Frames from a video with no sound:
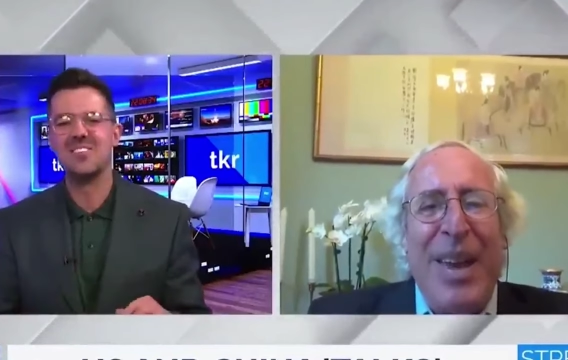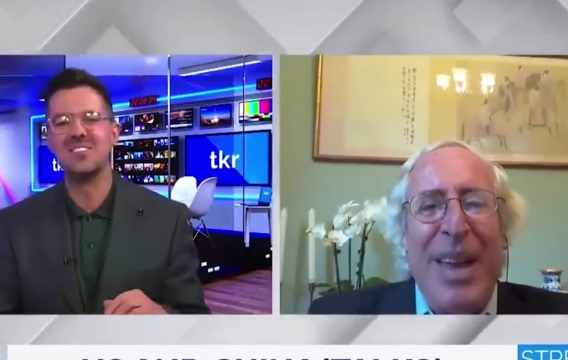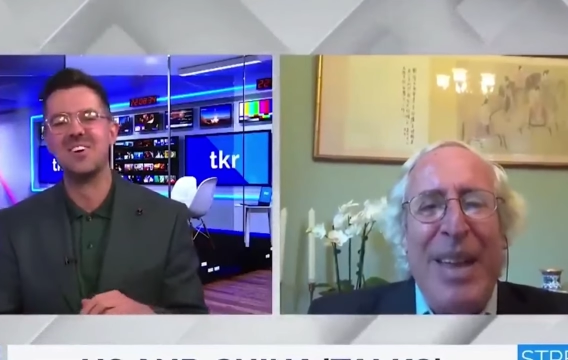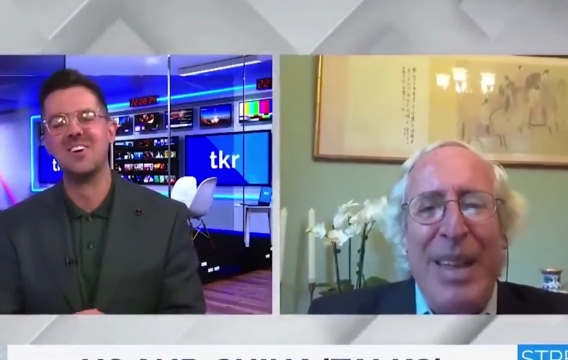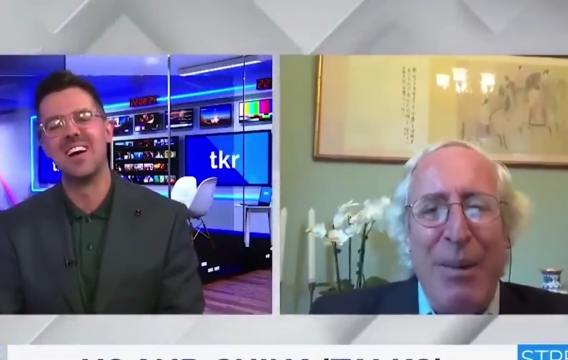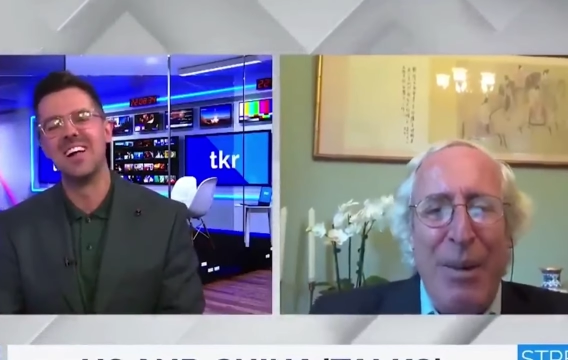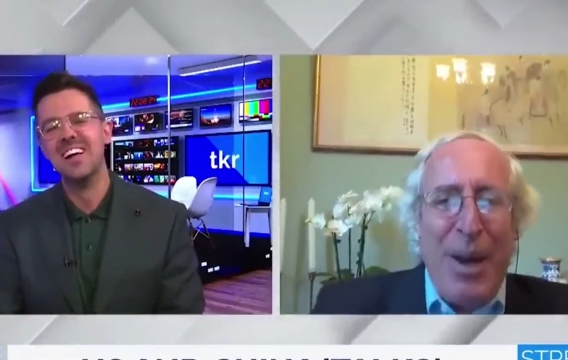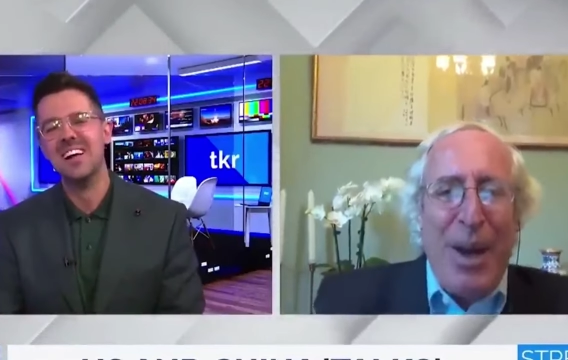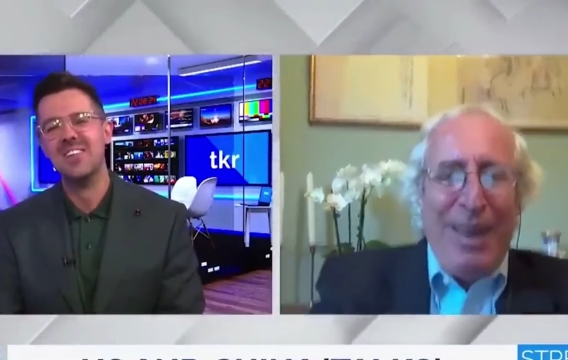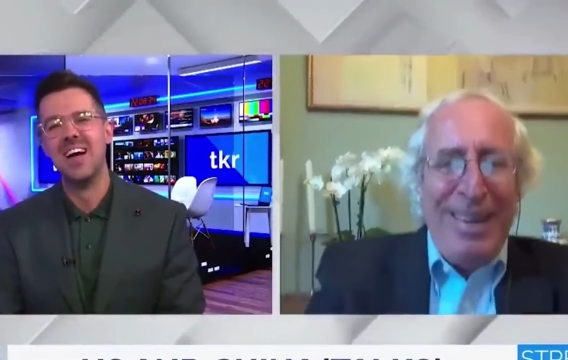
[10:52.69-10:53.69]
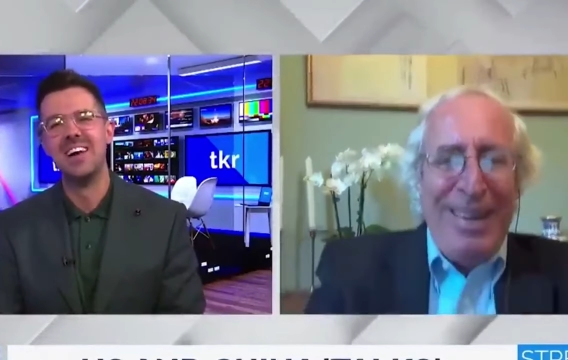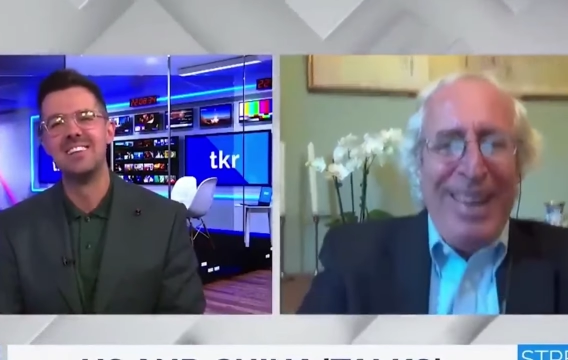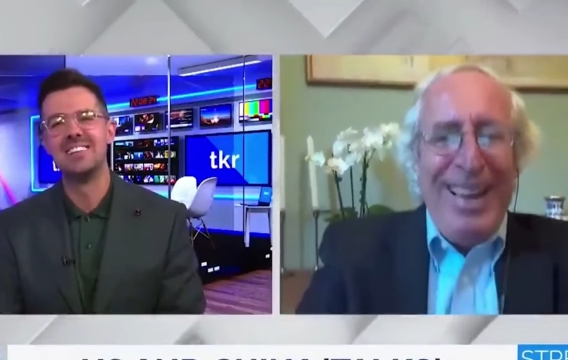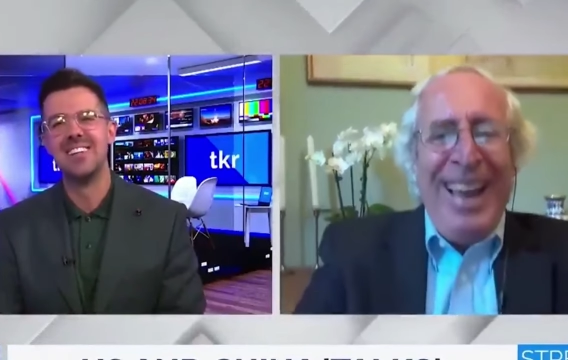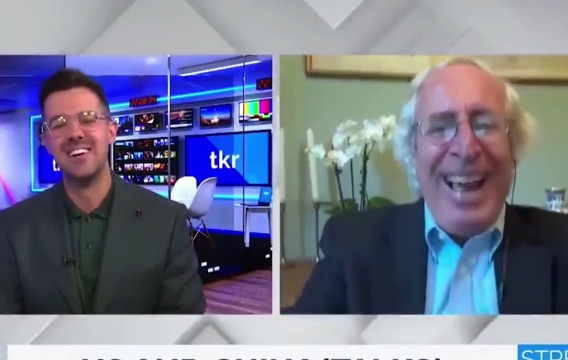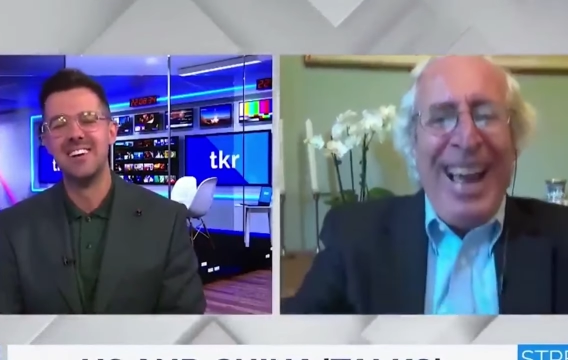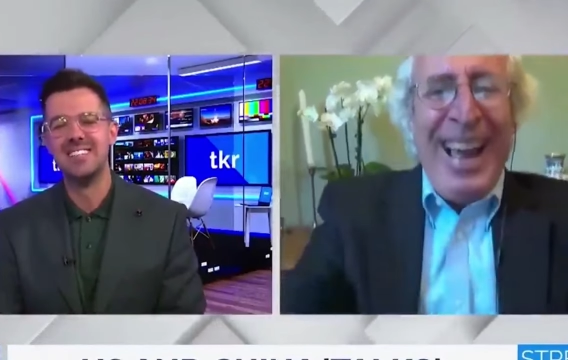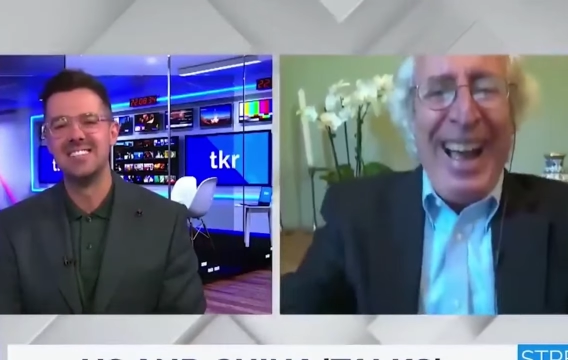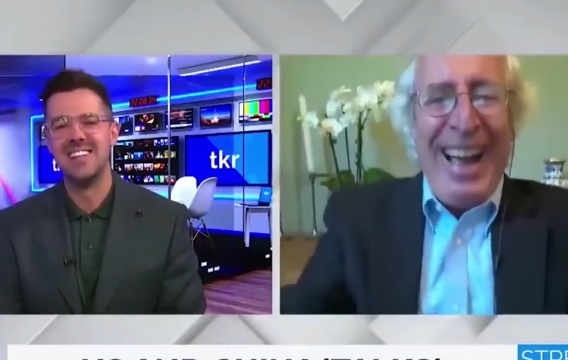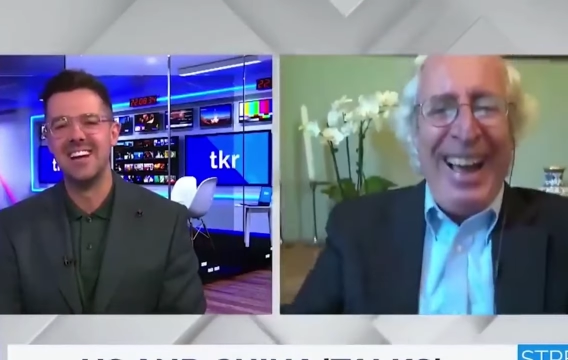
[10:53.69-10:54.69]
Speaker 1: That's okay, right. There we are.
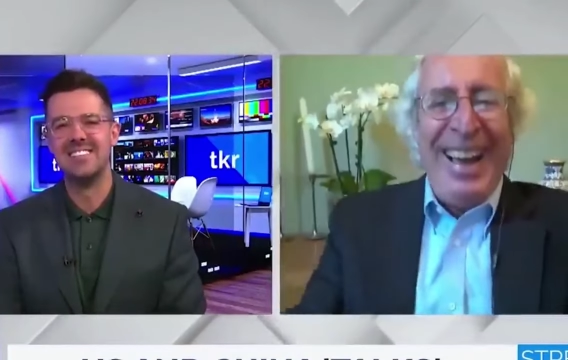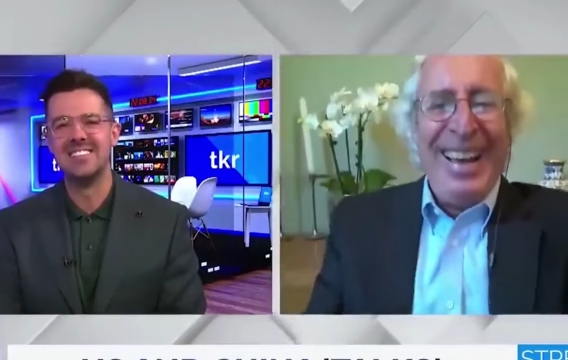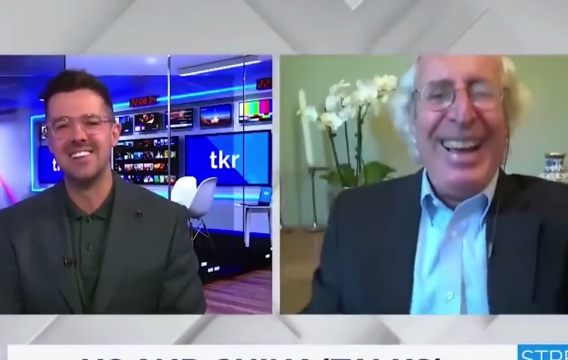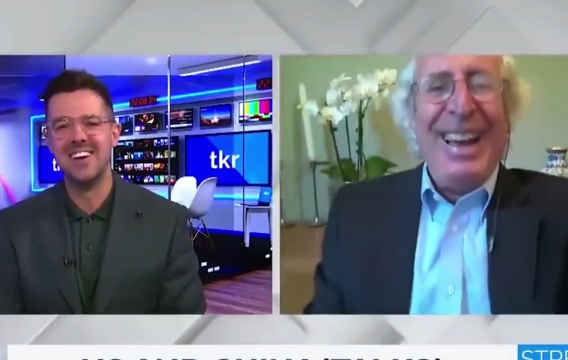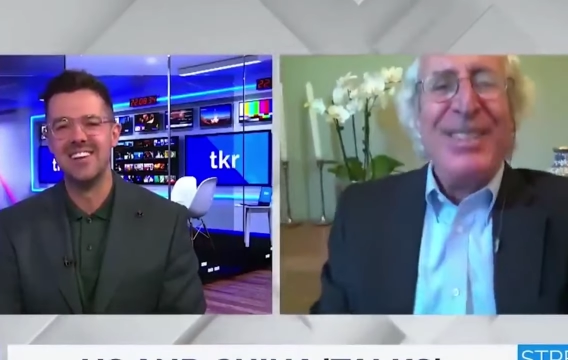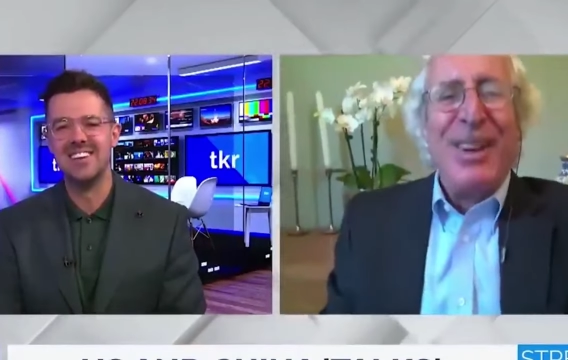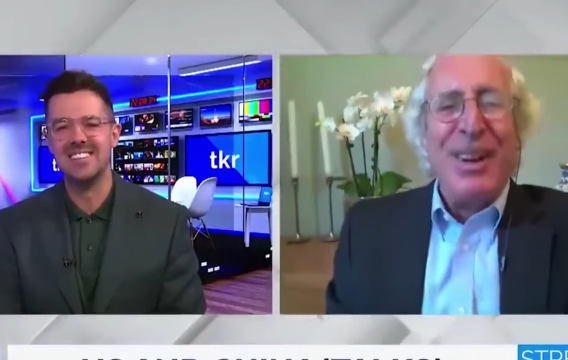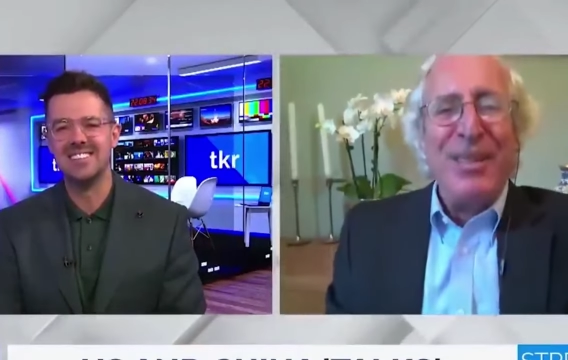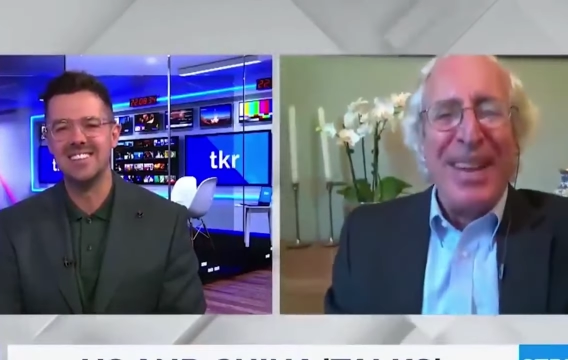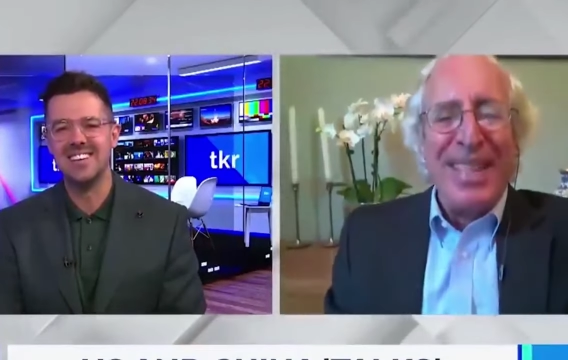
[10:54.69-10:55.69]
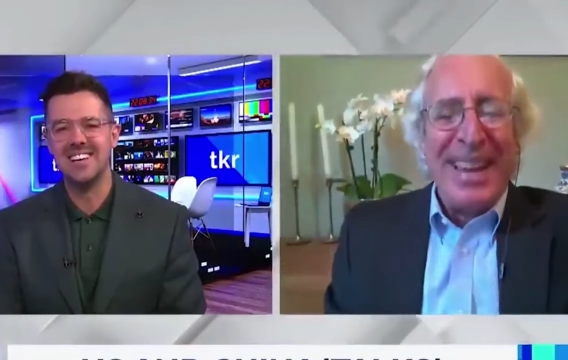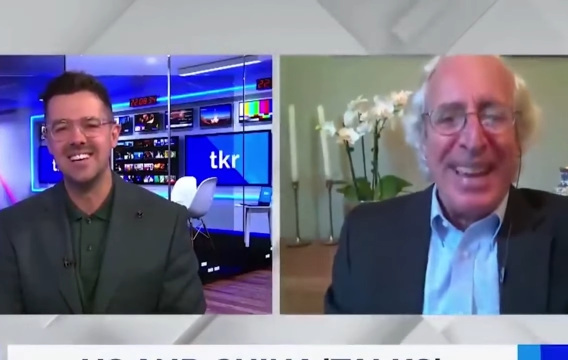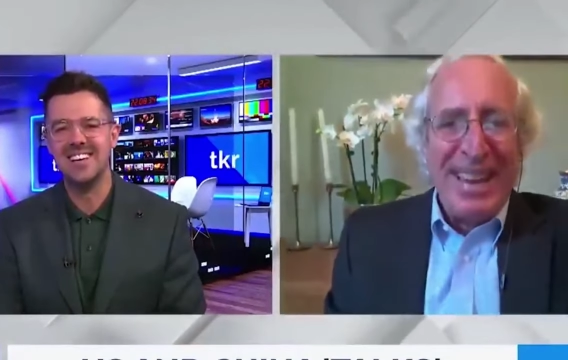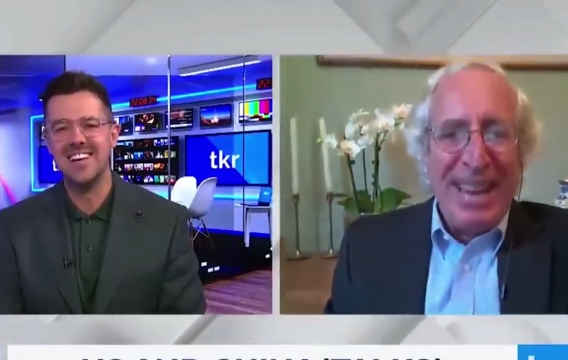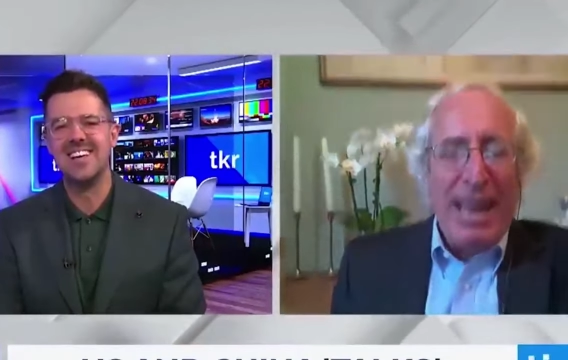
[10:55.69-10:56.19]
That is hilarious. Sorry about